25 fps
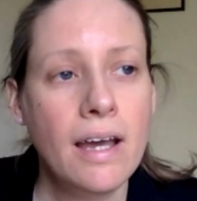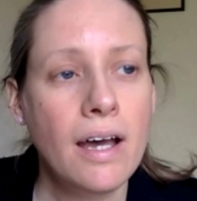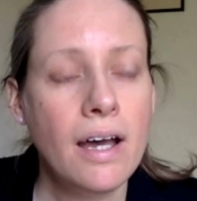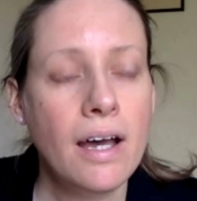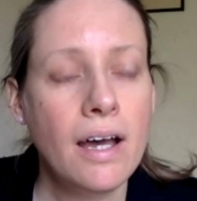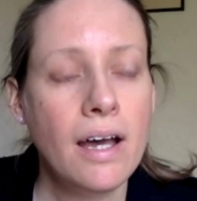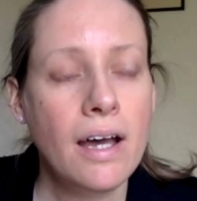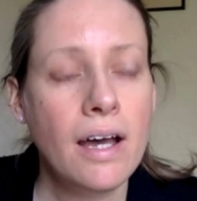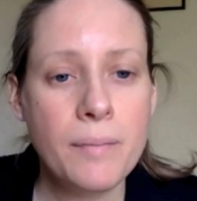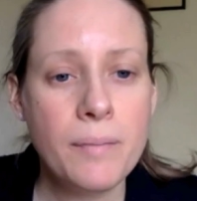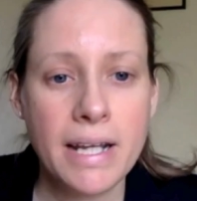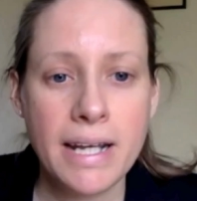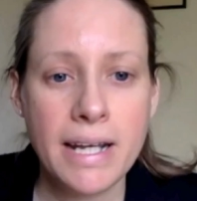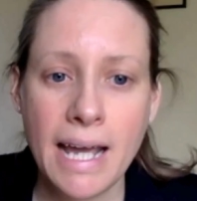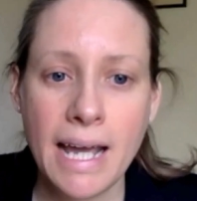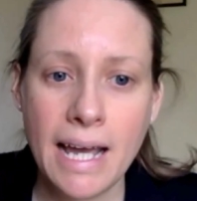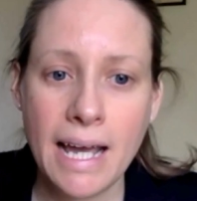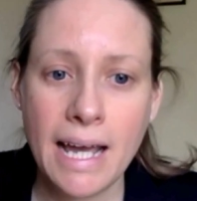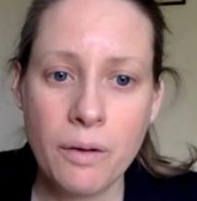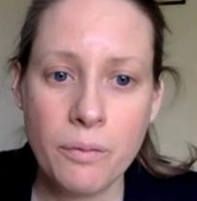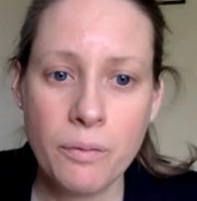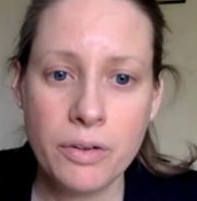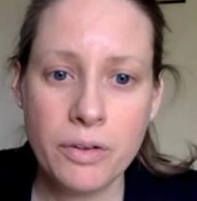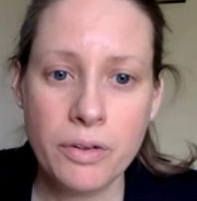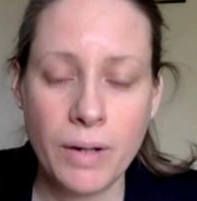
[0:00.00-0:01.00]
And
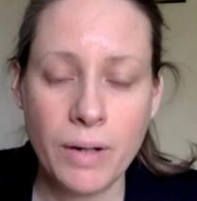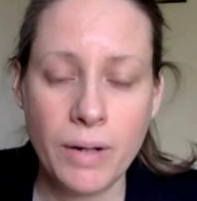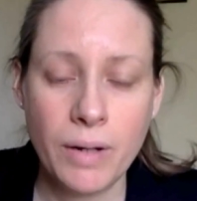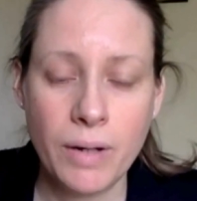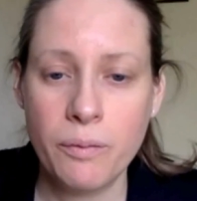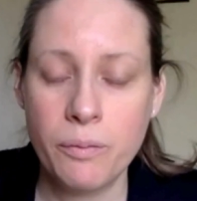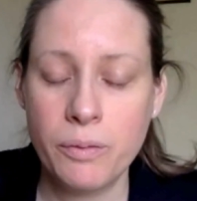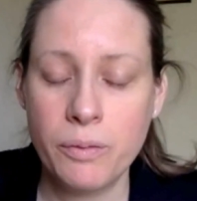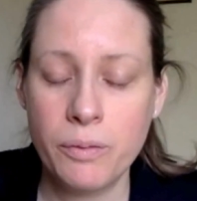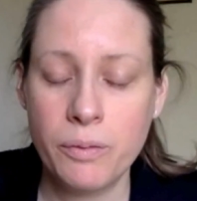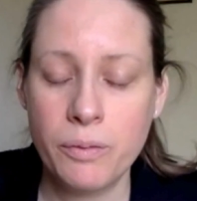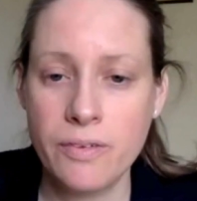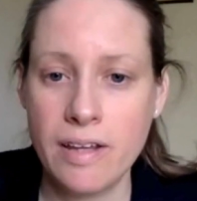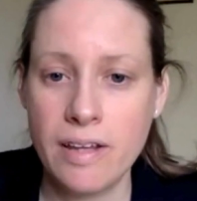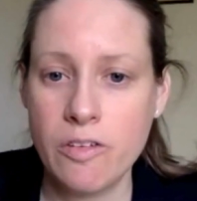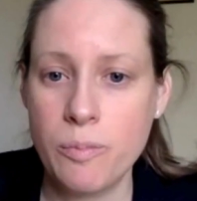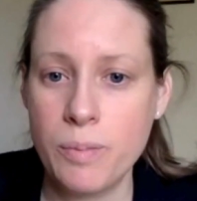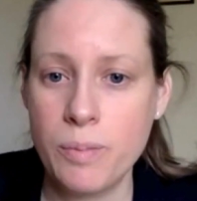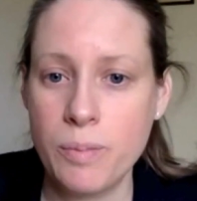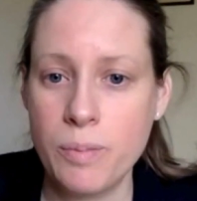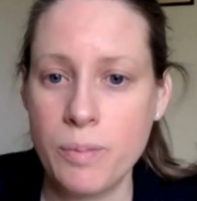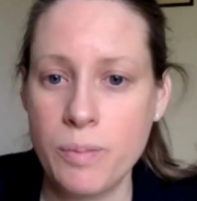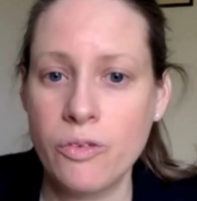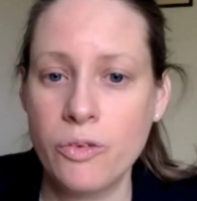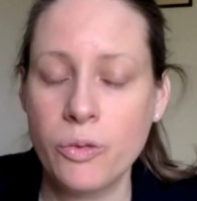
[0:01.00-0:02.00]
how and where will data
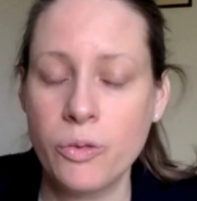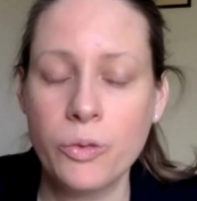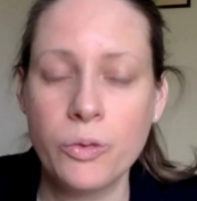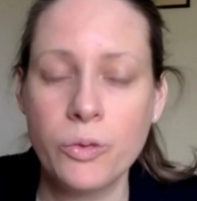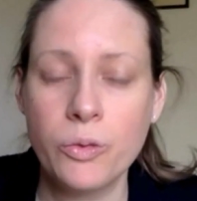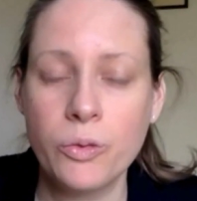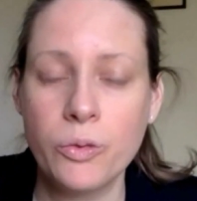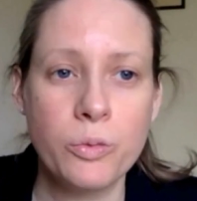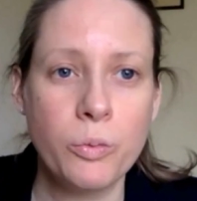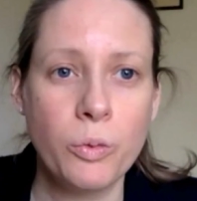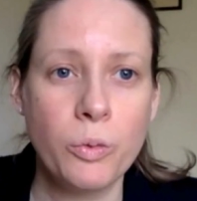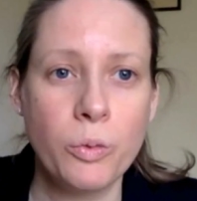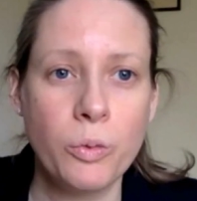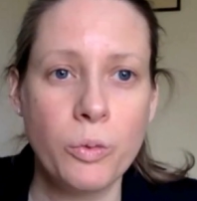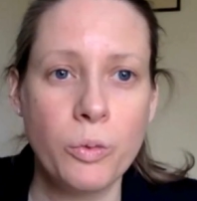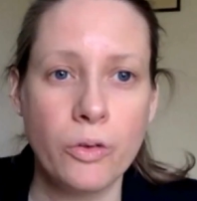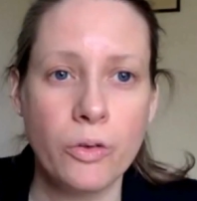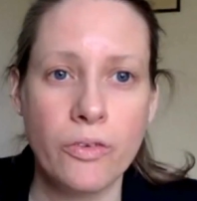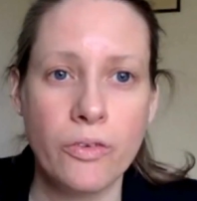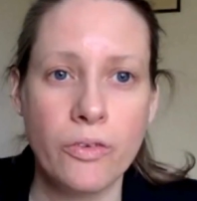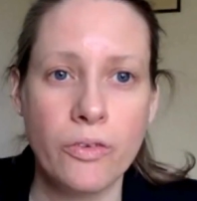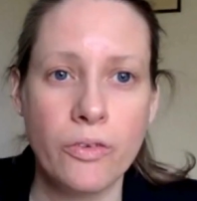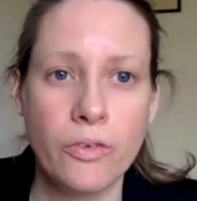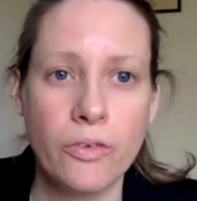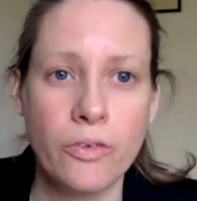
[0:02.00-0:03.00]
be stored? What
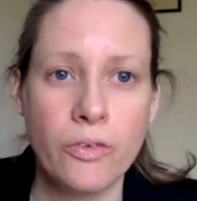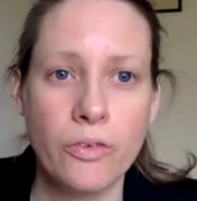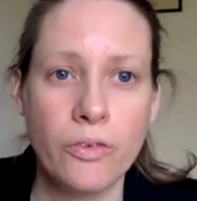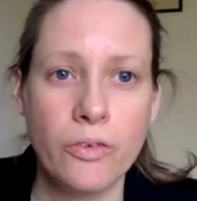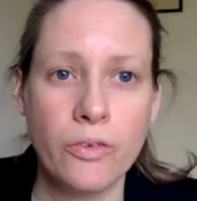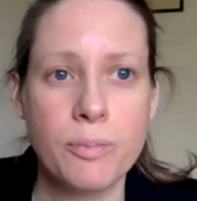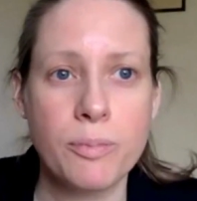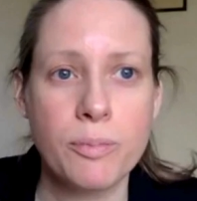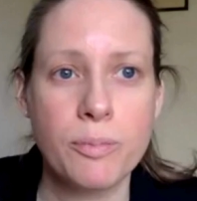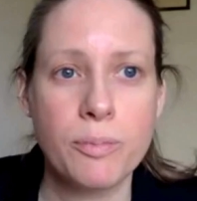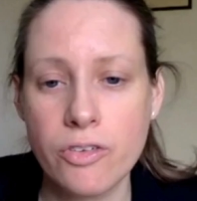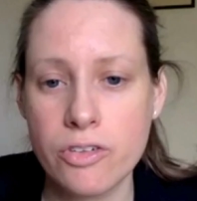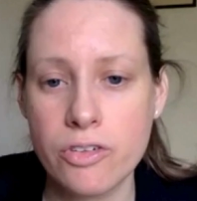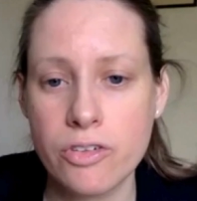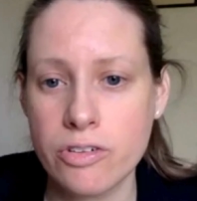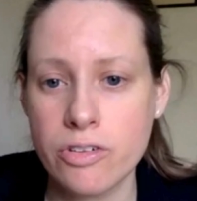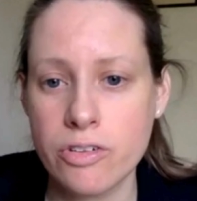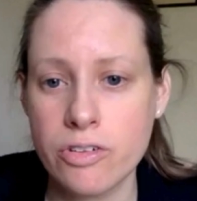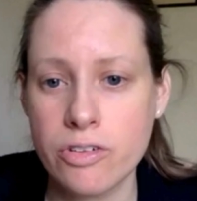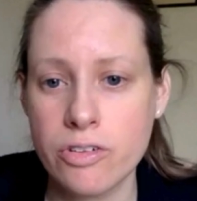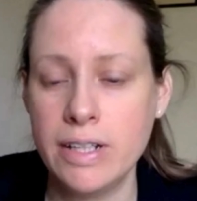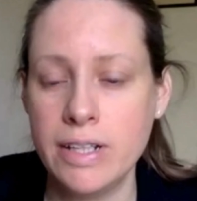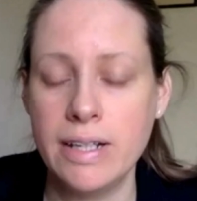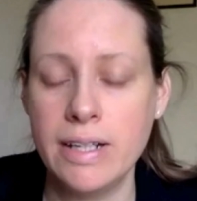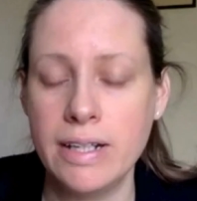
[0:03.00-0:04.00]
kind of
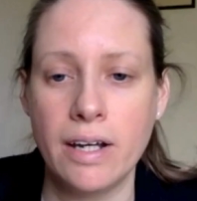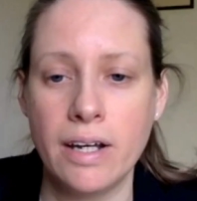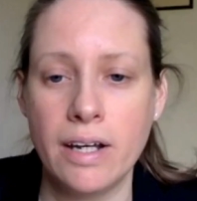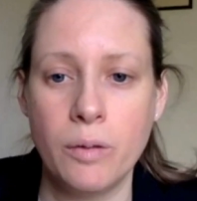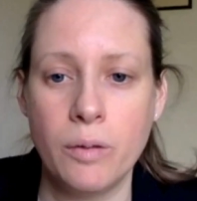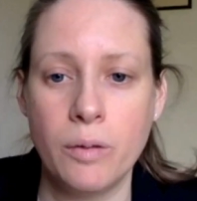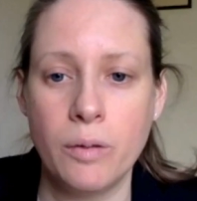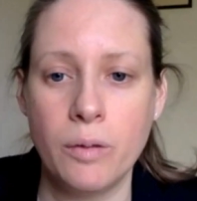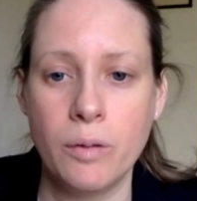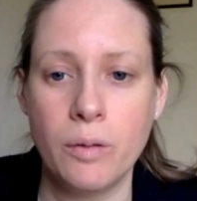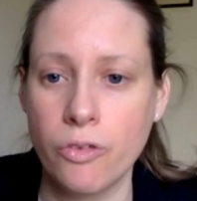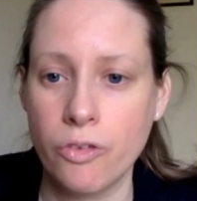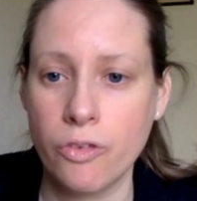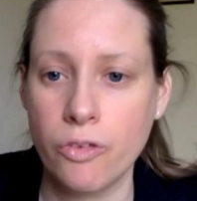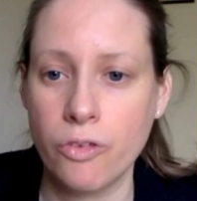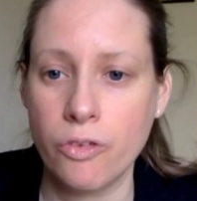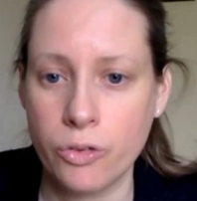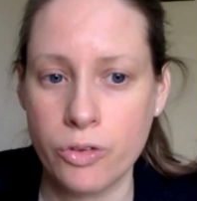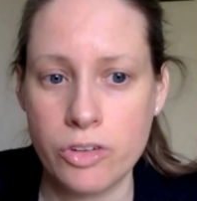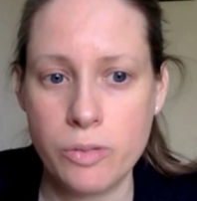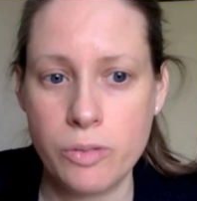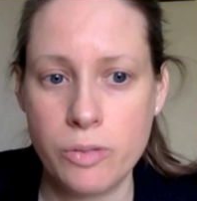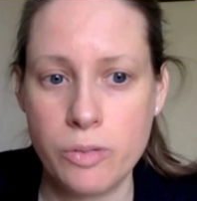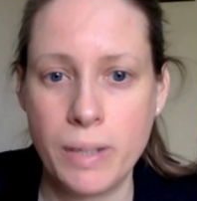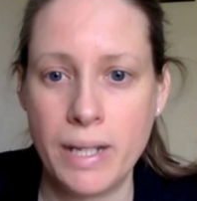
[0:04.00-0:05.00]
repository, what
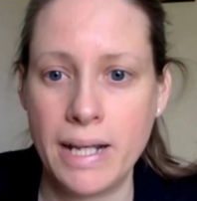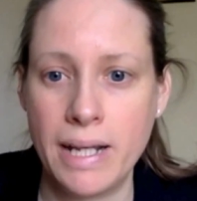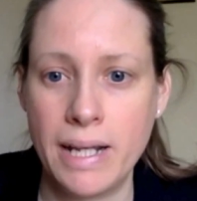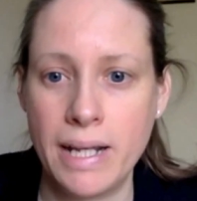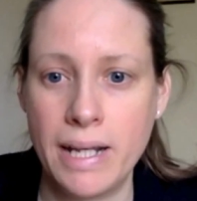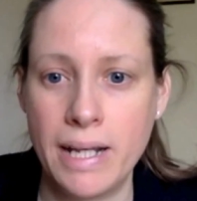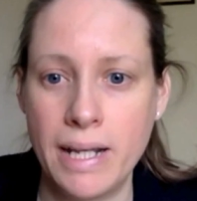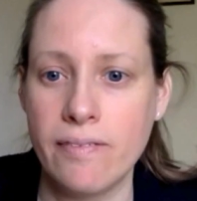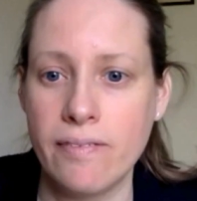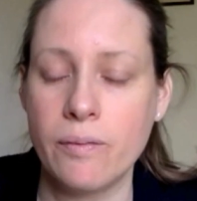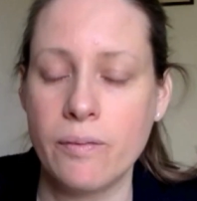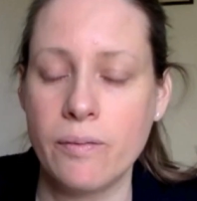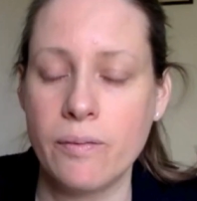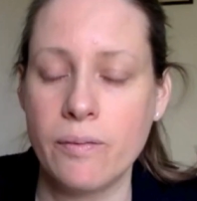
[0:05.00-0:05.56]
storage space